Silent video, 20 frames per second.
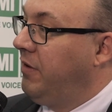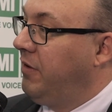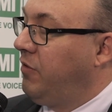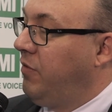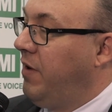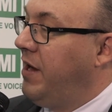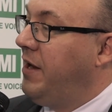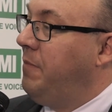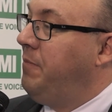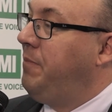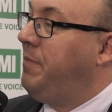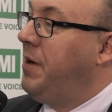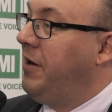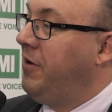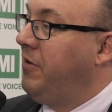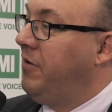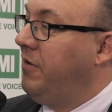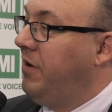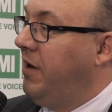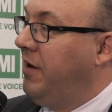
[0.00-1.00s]
create a
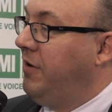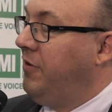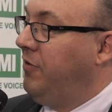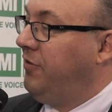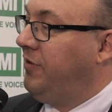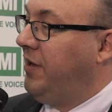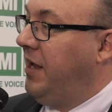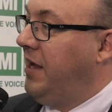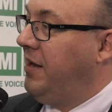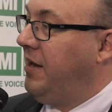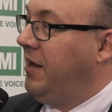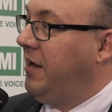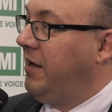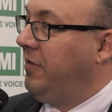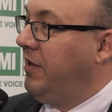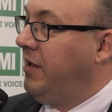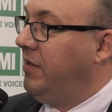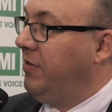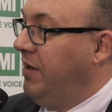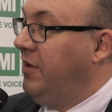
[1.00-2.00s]
better
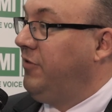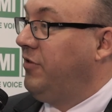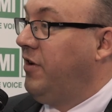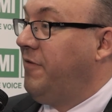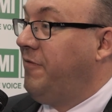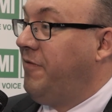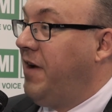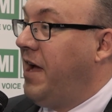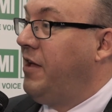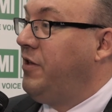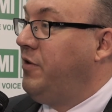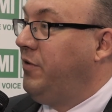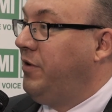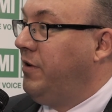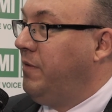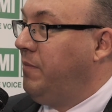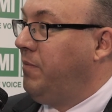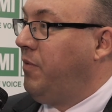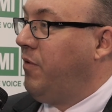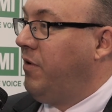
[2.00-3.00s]
understanding that these are valued
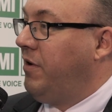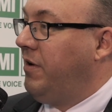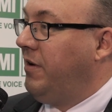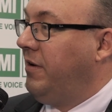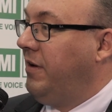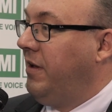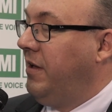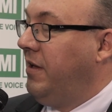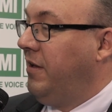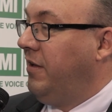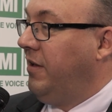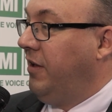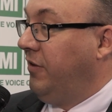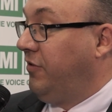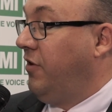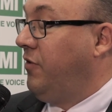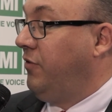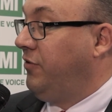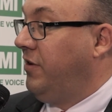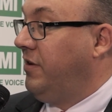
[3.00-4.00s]
and important
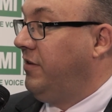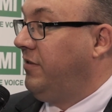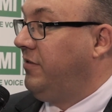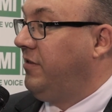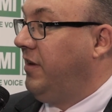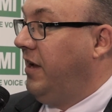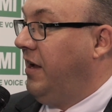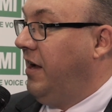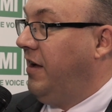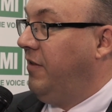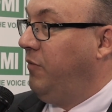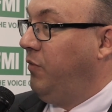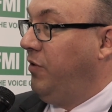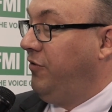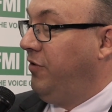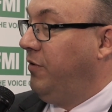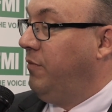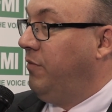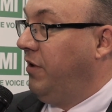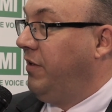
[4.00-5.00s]
associates, and we
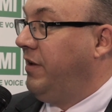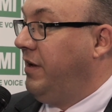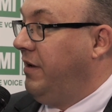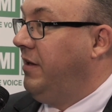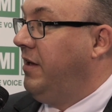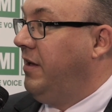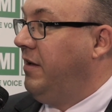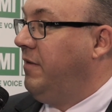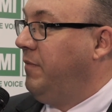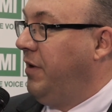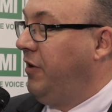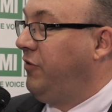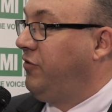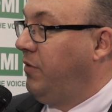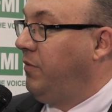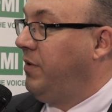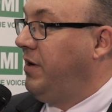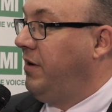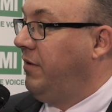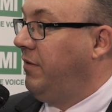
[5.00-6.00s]
should really make
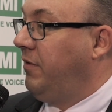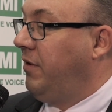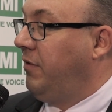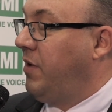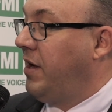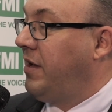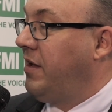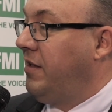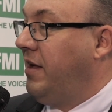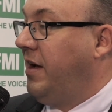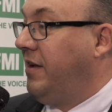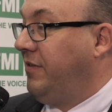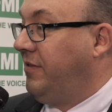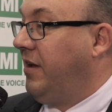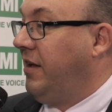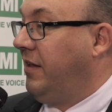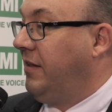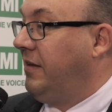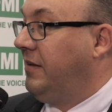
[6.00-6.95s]
sure we recognize that.